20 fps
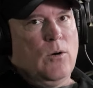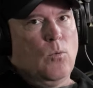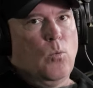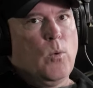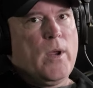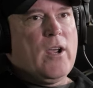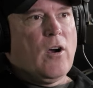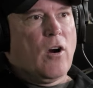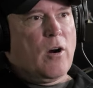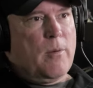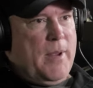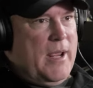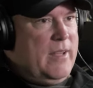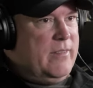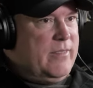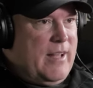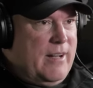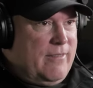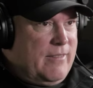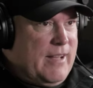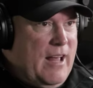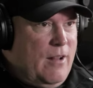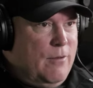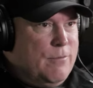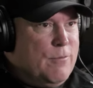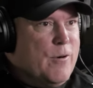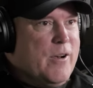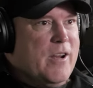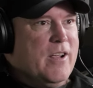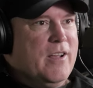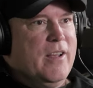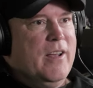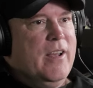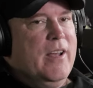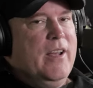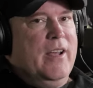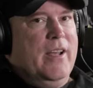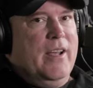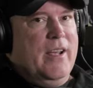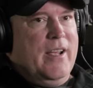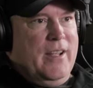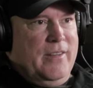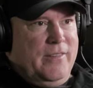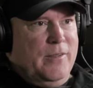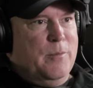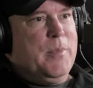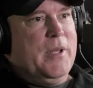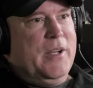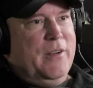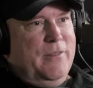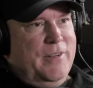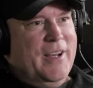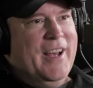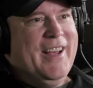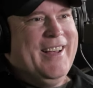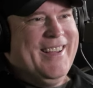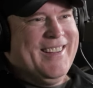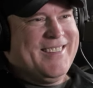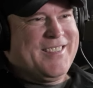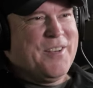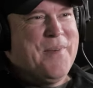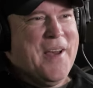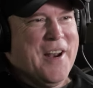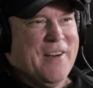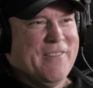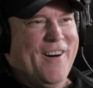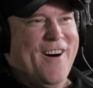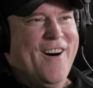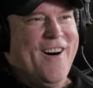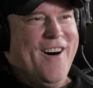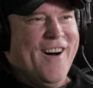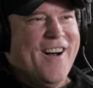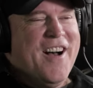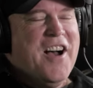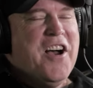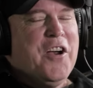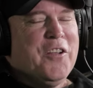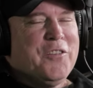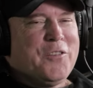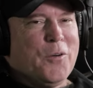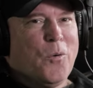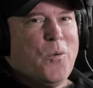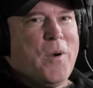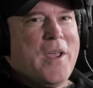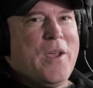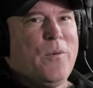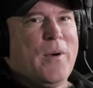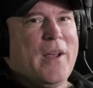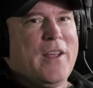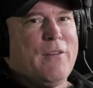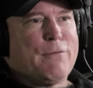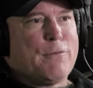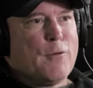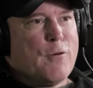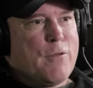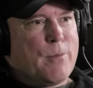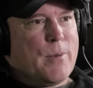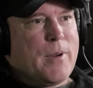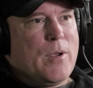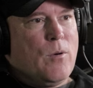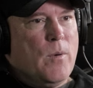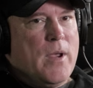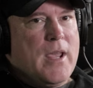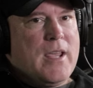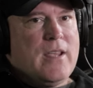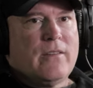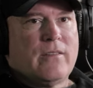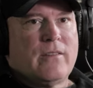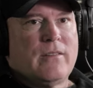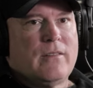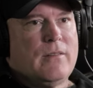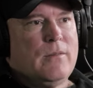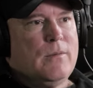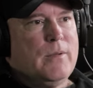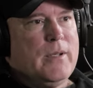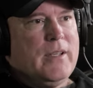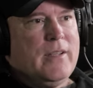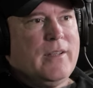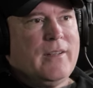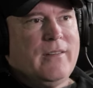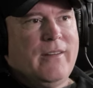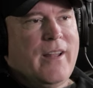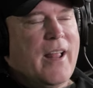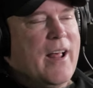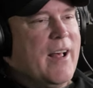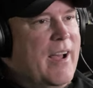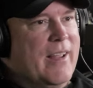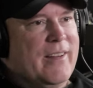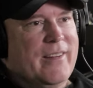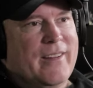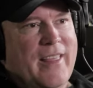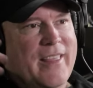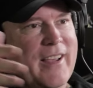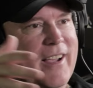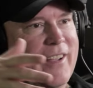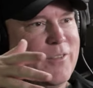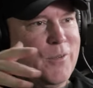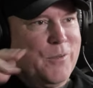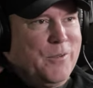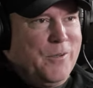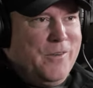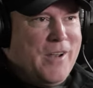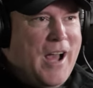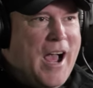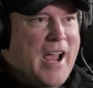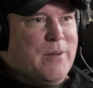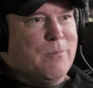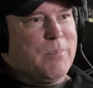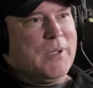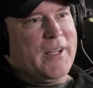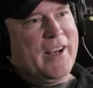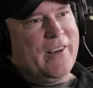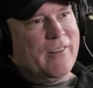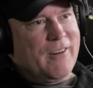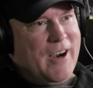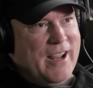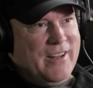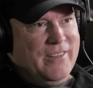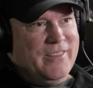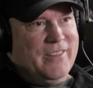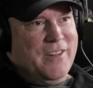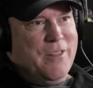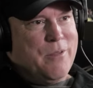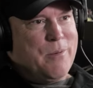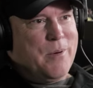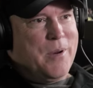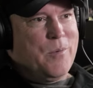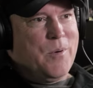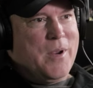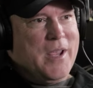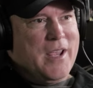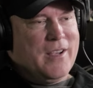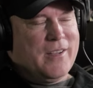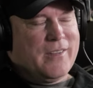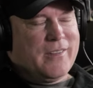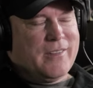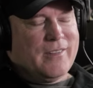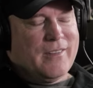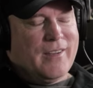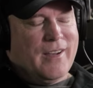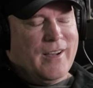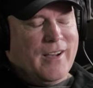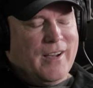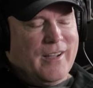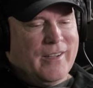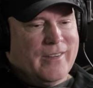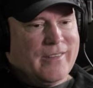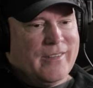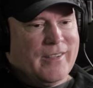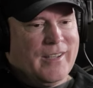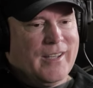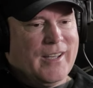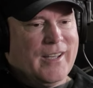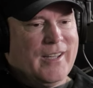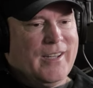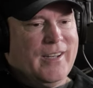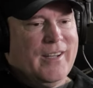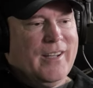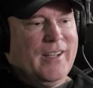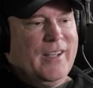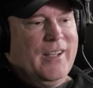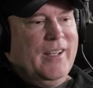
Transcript: We are based out of California. It's a bit of a haul. So we went for 3 weeks. I think I told you 9 plane rides in 3 weeks to get